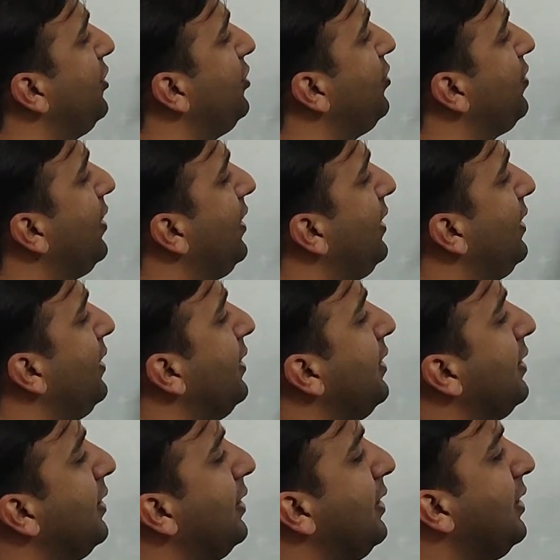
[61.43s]
You can
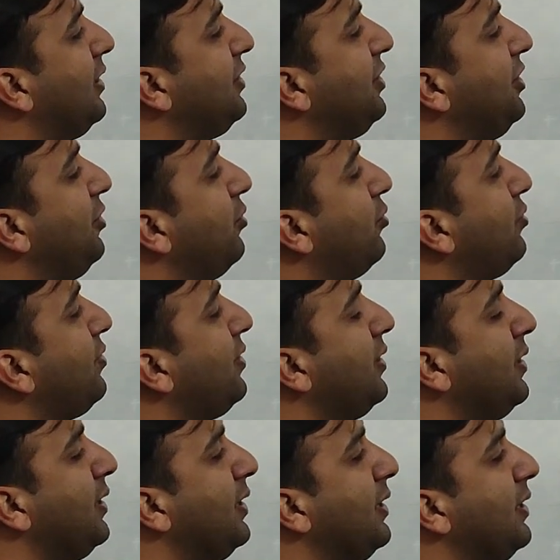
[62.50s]
denote
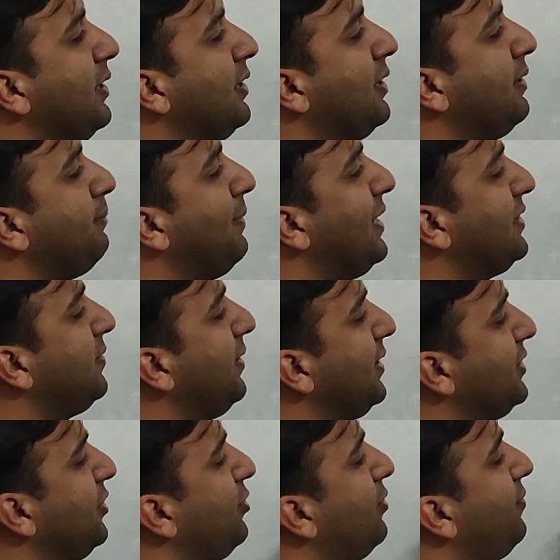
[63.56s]
mass
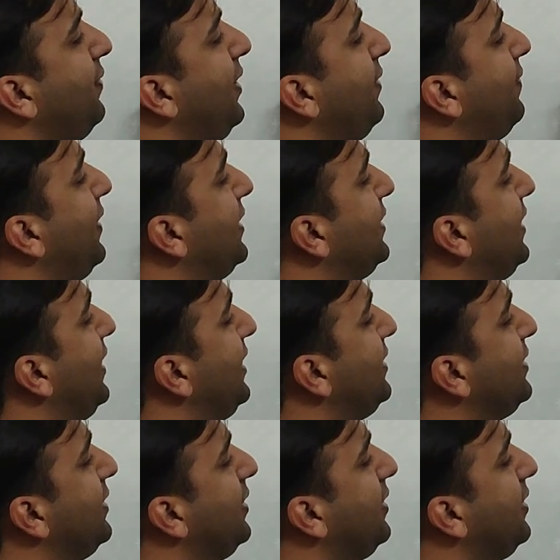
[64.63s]
fraction or weight fraction as